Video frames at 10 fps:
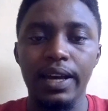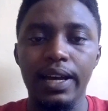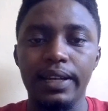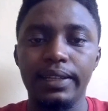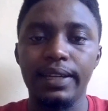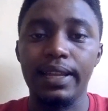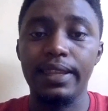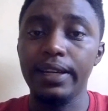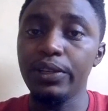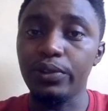And at
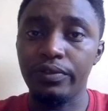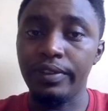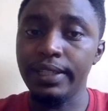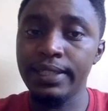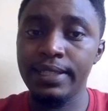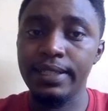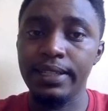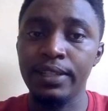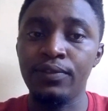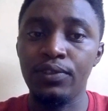the end of it,
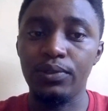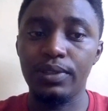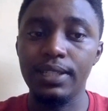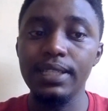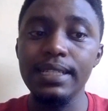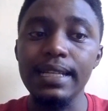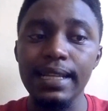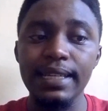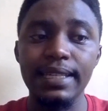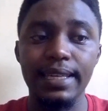if you did
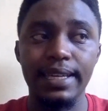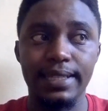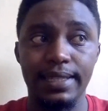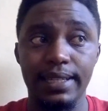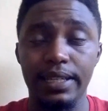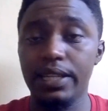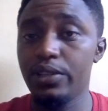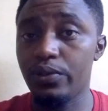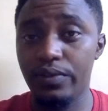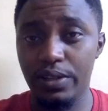click yes in
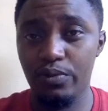any of the